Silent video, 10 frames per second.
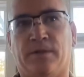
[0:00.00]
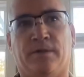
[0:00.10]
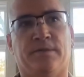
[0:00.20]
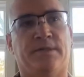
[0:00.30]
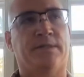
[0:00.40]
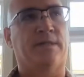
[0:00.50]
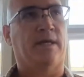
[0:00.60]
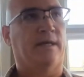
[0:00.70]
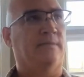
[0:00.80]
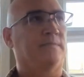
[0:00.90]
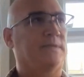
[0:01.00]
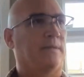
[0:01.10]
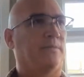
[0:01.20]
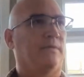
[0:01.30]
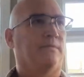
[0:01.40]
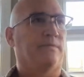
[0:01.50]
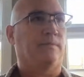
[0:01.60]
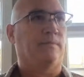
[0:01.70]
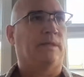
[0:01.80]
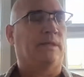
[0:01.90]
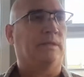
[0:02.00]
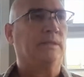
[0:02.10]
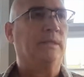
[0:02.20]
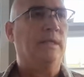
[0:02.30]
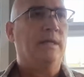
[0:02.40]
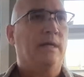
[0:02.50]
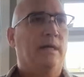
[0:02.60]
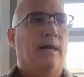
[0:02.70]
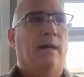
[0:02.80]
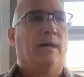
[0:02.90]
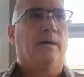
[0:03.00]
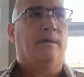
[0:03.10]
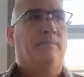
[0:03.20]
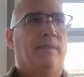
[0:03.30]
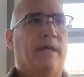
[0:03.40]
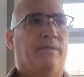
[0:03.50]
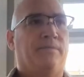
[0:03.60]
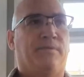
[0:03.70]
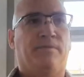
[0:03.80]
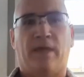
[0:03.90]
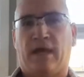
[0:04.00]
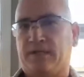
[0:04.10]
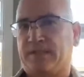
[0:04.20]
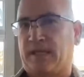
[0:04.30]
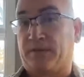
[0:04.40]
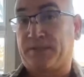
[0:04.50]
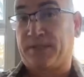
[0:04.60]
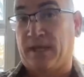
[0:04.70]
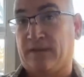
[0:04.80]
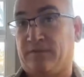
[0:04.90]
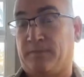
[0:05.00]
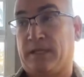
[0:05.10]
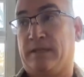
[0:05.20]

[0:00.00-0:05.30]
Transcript: those is I am separate from all um, that that is outside of me.